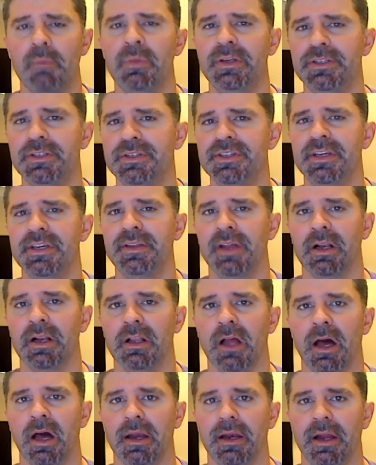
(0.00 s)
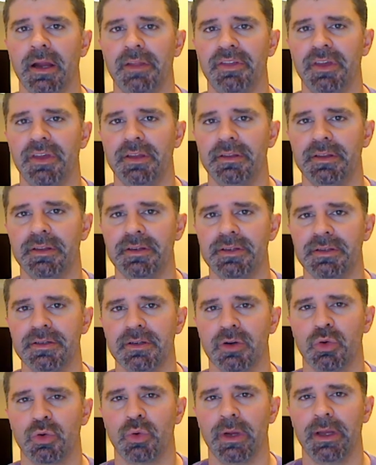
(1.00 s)
But you see that a lot, and I think this
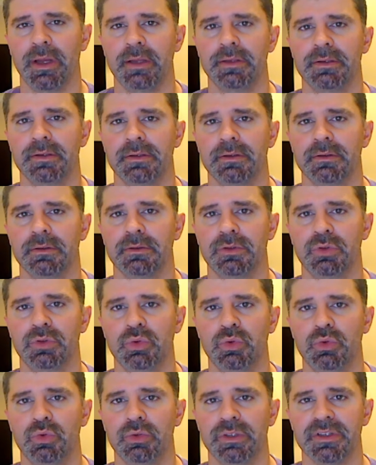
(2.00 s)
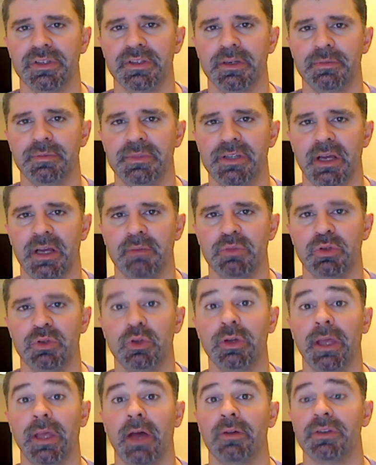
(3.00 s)
is a great tool to sometimes
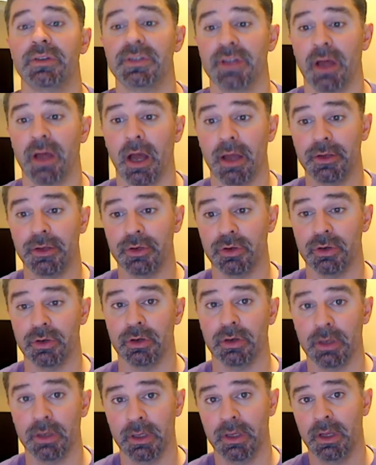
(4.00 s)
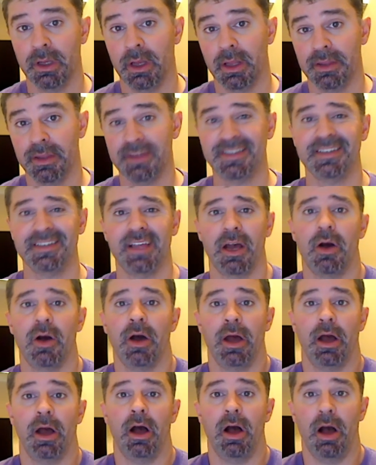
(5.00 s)
look outside this is how
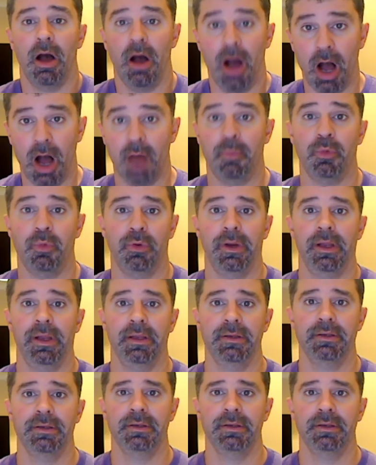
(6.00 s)
I operate.